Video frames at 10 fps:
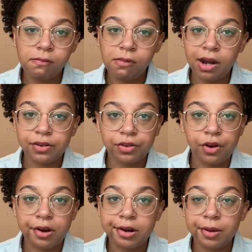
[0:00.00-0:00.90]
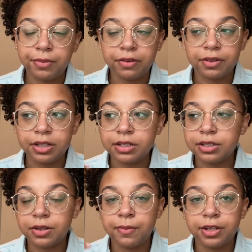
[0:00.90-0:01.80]
it's gone. I'm giving it to
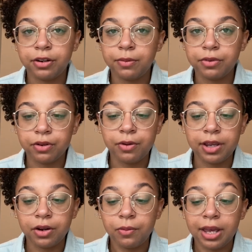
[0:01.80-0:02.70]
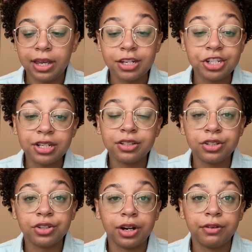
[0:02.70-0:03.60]
somebody or I'm throwing it away, and
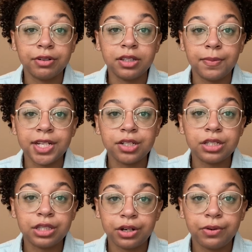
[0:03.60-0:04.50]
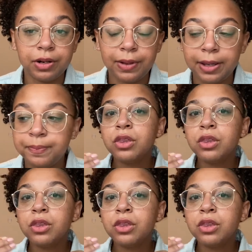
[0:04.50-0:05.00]
chances are I really might just throw it away.